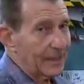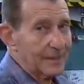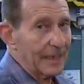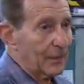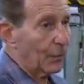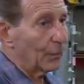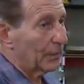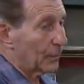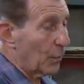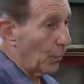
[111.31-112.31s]
can take all the
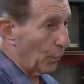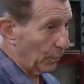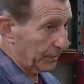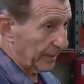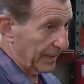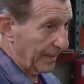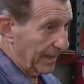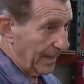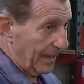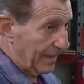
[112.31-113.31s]
cold.
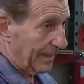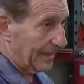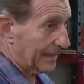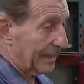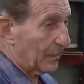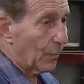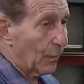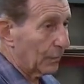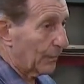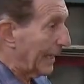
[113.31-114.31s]
This can go
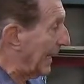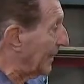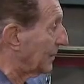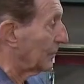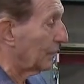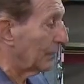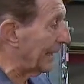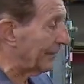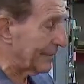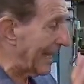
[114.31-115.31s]
all the way to
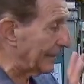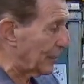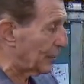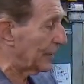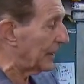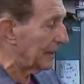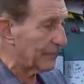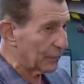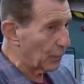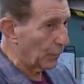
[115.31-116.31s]
liquid nitrogen and even
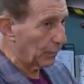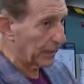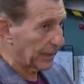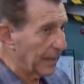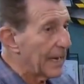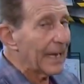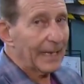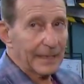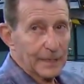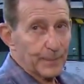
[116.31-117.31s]
colder.
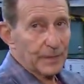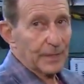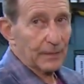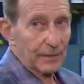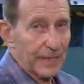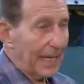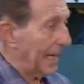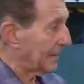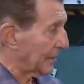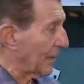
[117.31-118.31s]
In this particular
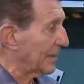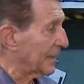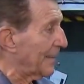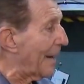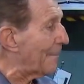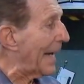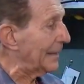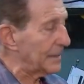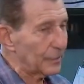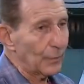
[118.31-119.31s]
case, it runs about
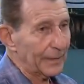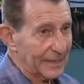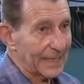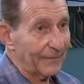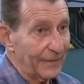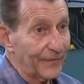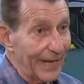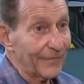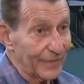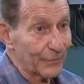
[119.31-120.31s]
minus 275